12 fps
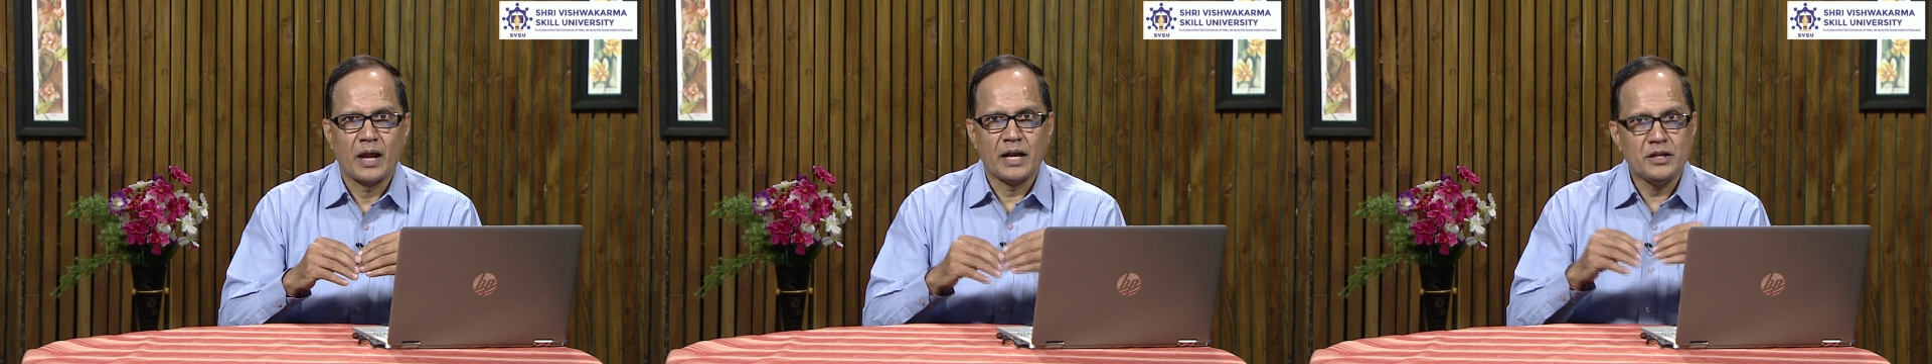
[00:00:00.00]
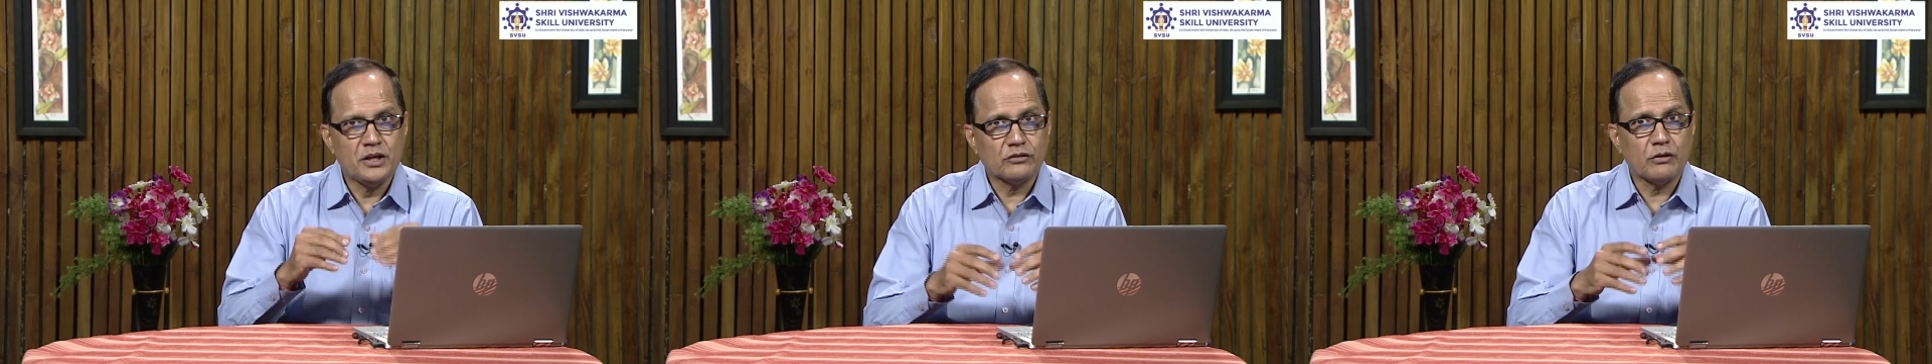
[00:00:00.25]

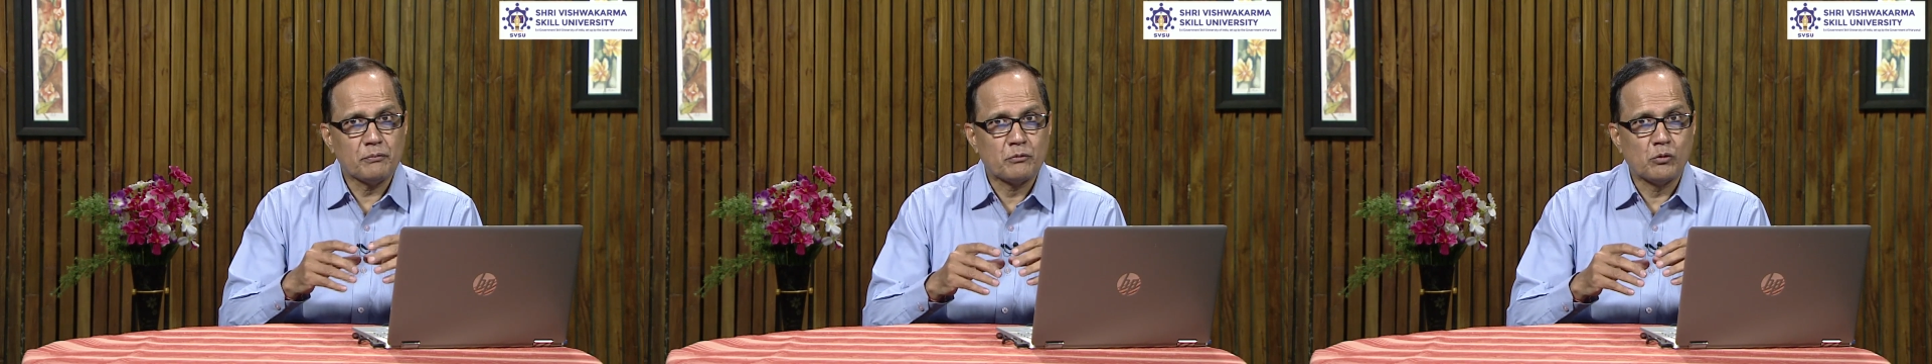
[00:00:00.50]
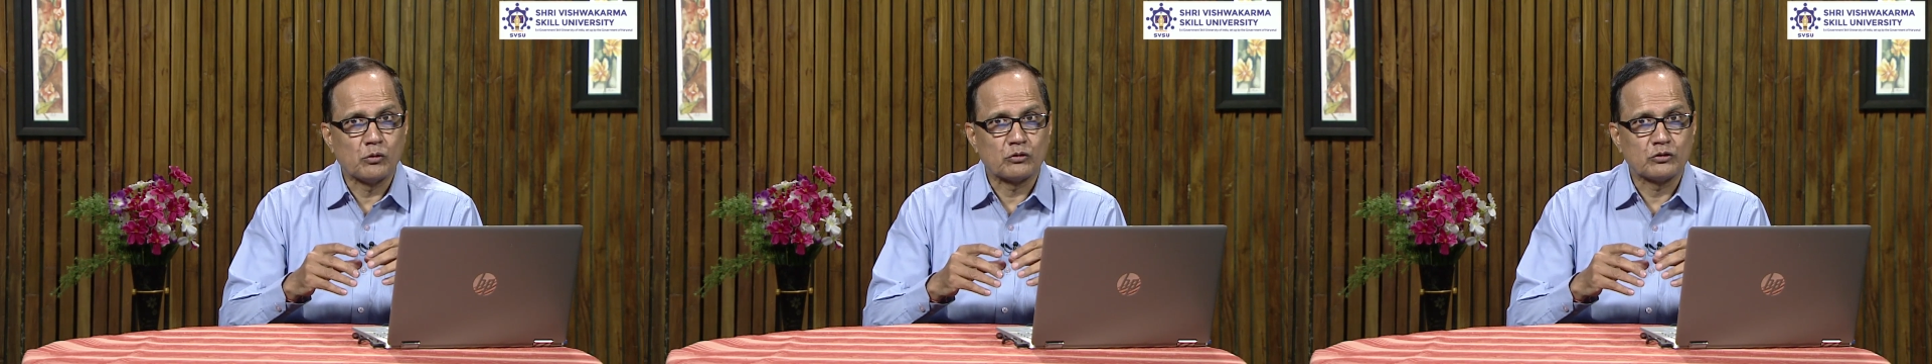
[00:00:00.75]
And yes, of
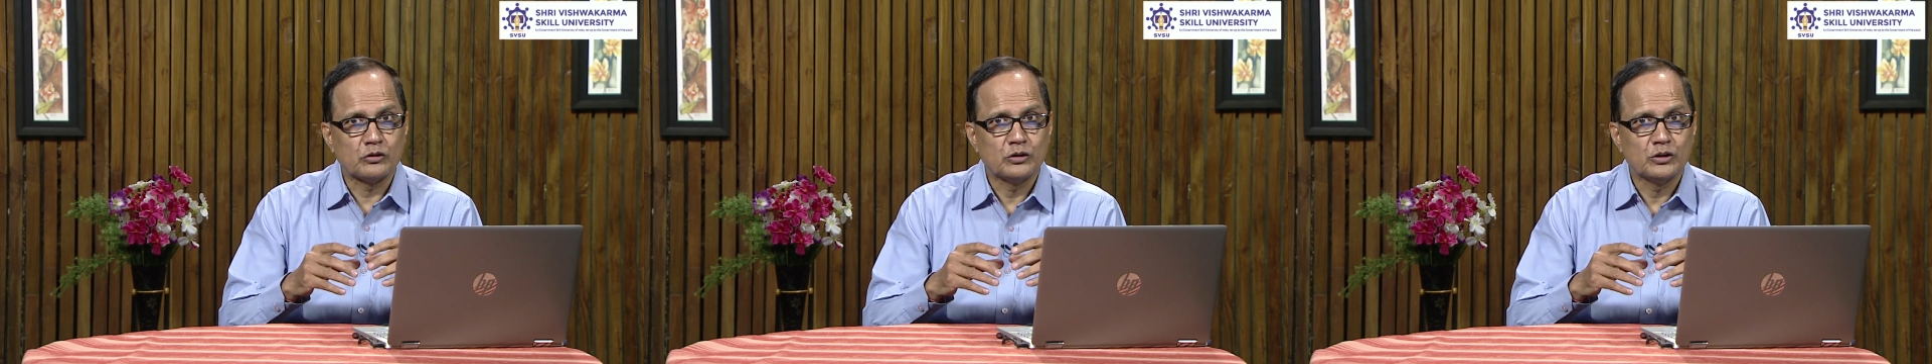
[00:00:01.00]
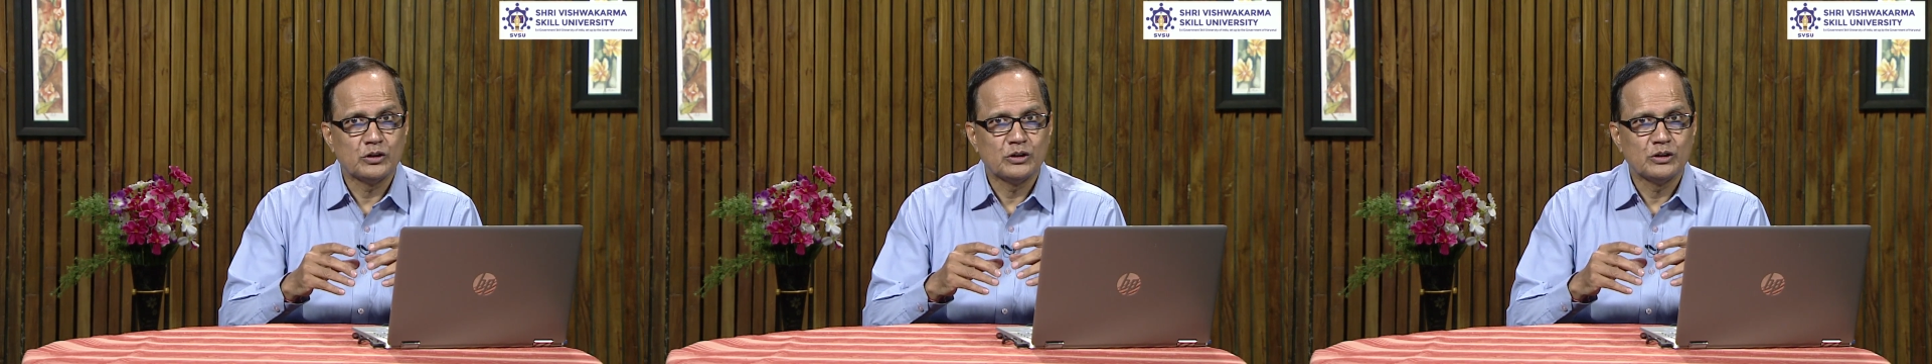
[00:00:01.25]
course,
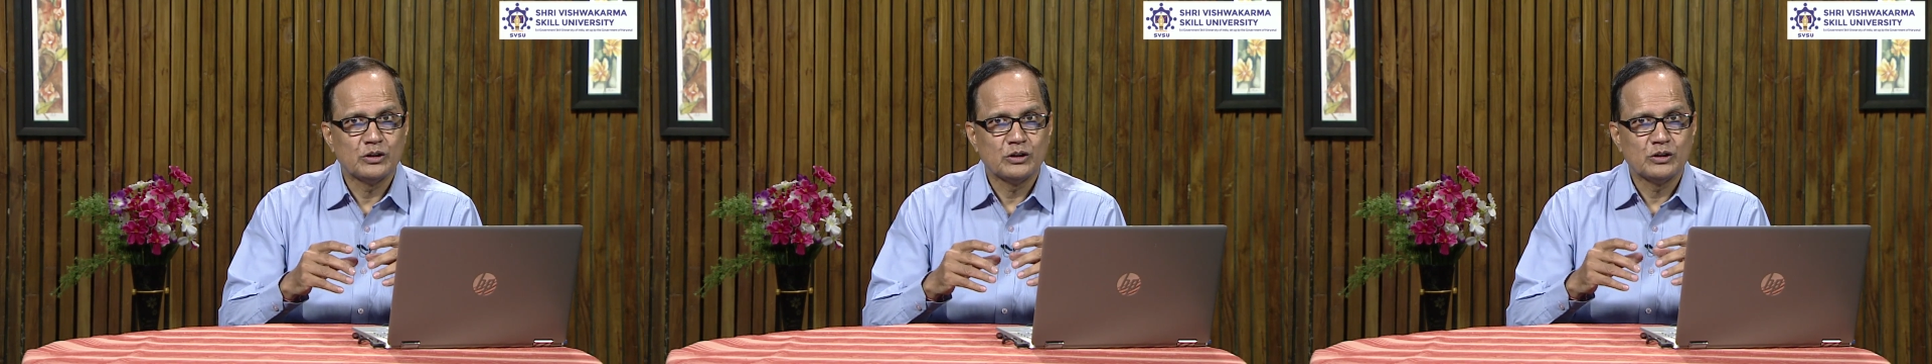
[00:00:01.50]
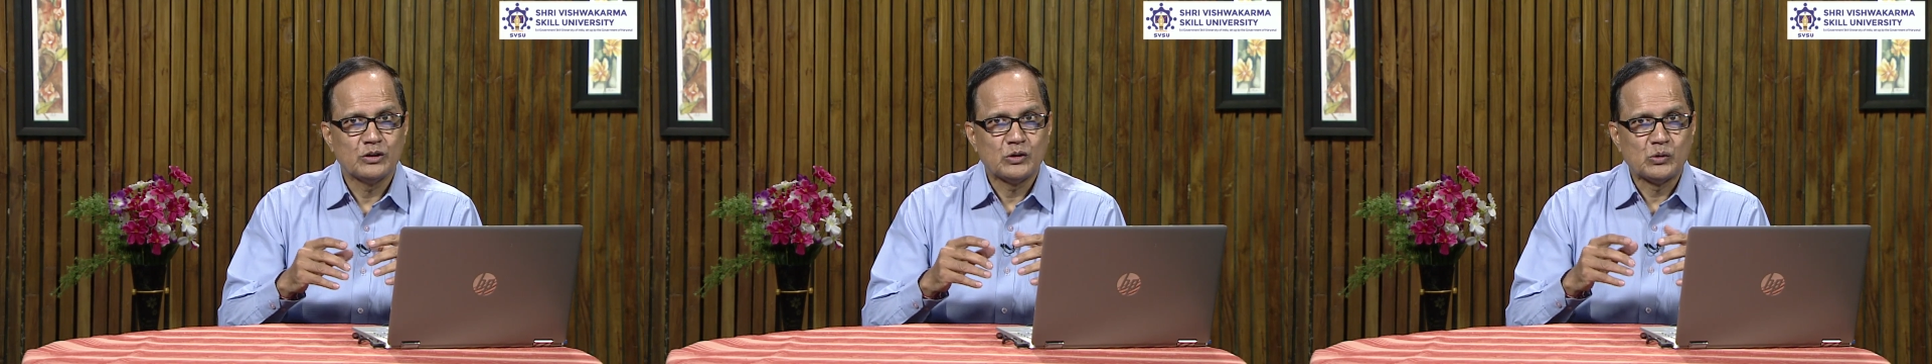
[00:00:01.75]

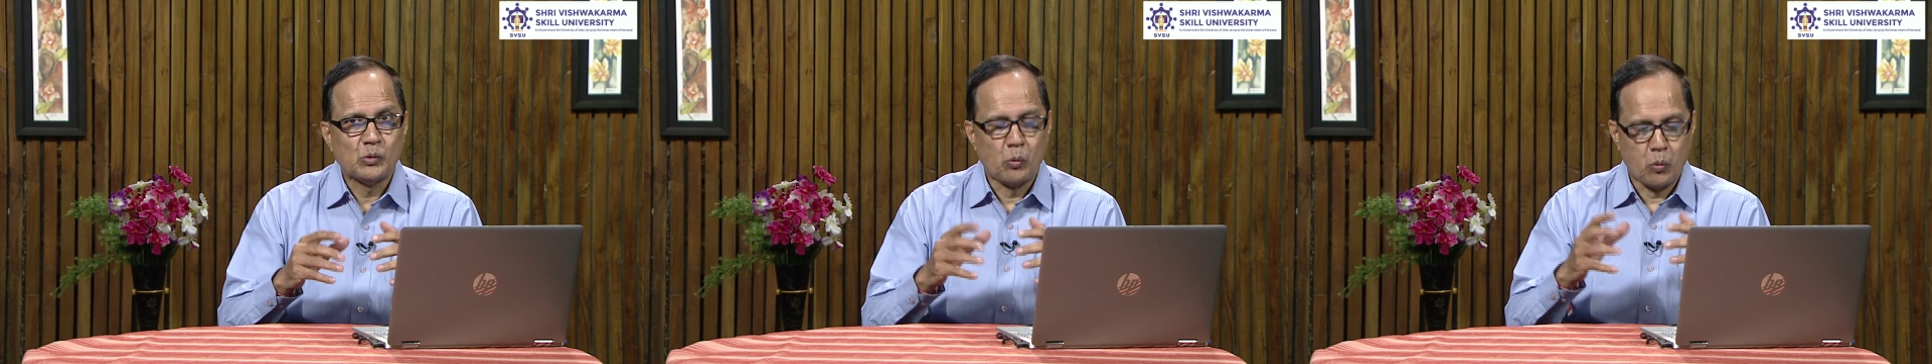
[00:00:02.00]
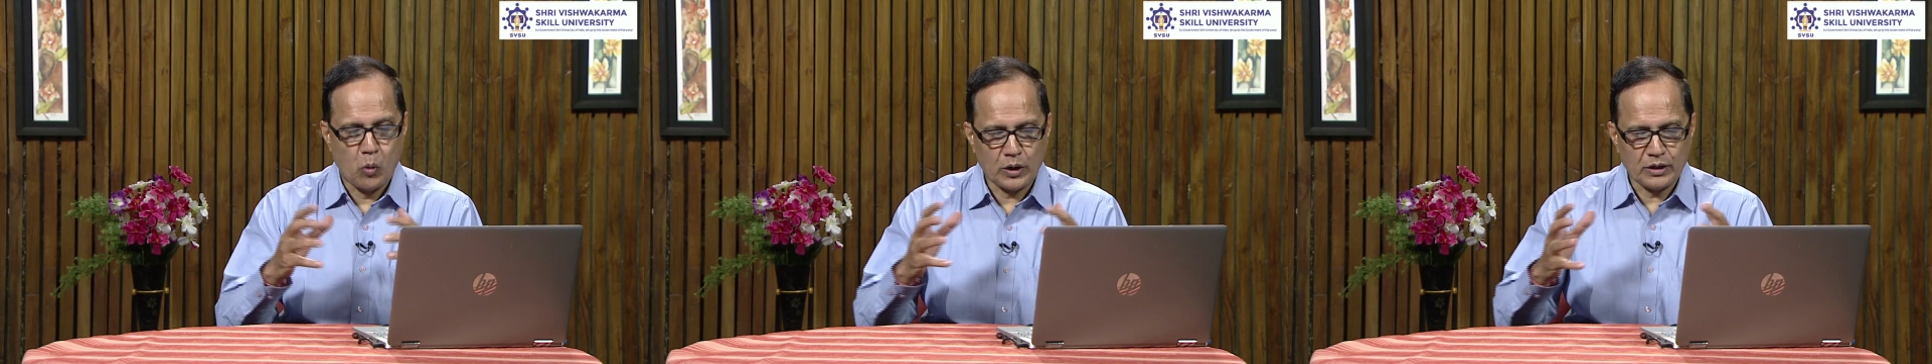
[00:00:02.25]

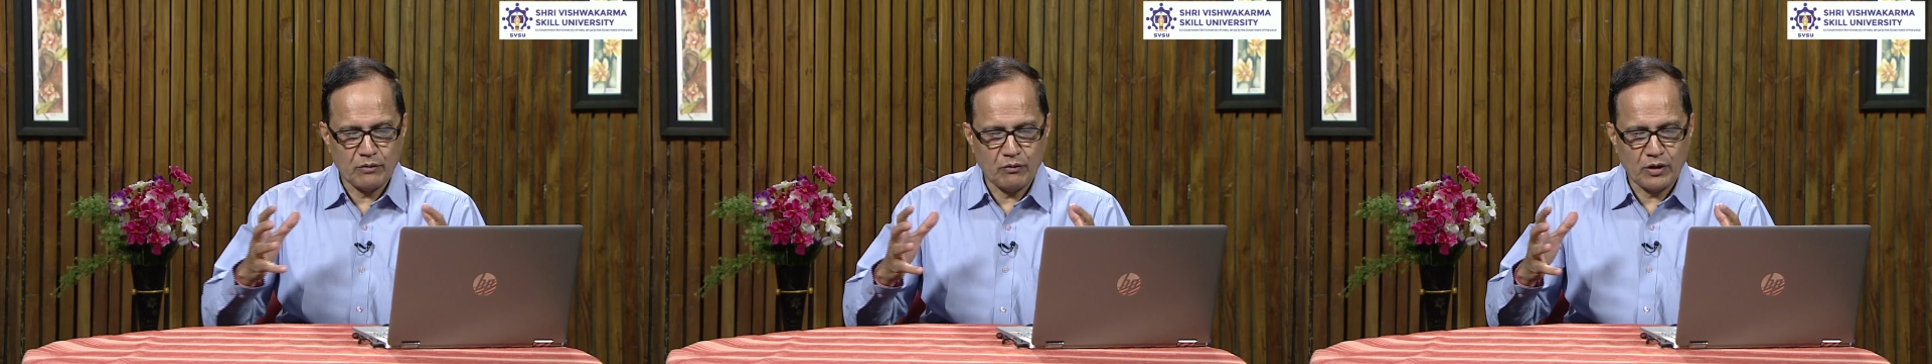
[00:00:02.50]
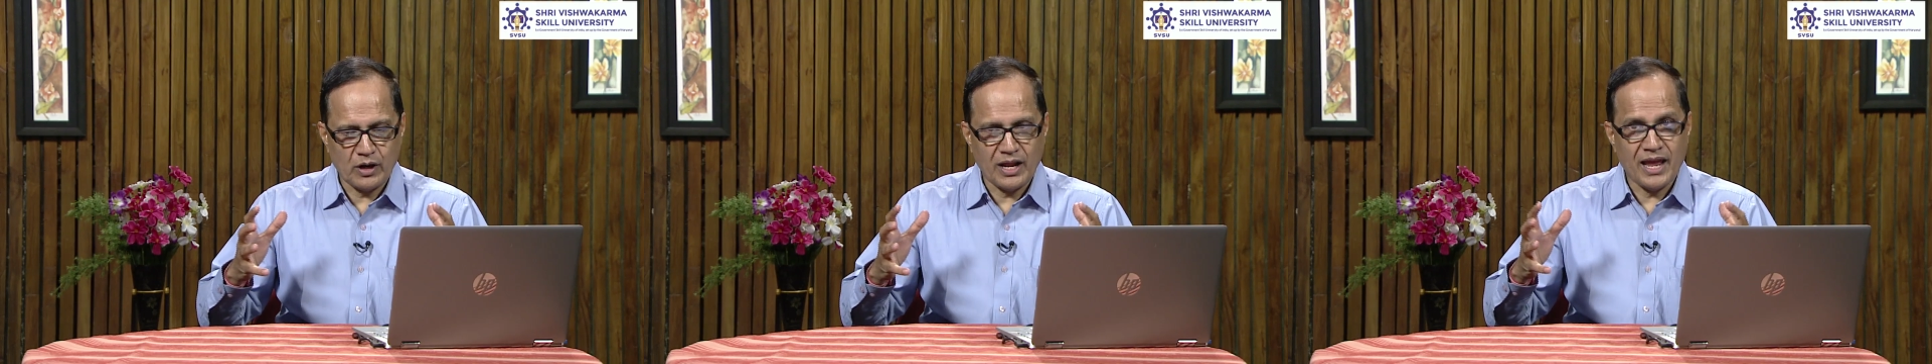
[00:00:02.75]

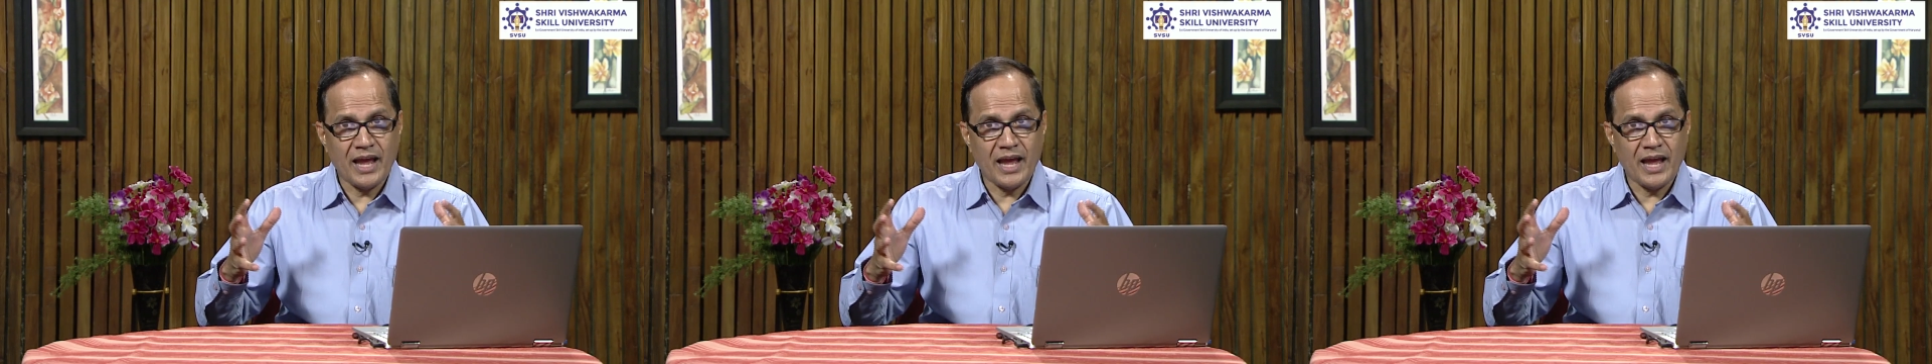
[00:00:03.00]
whatever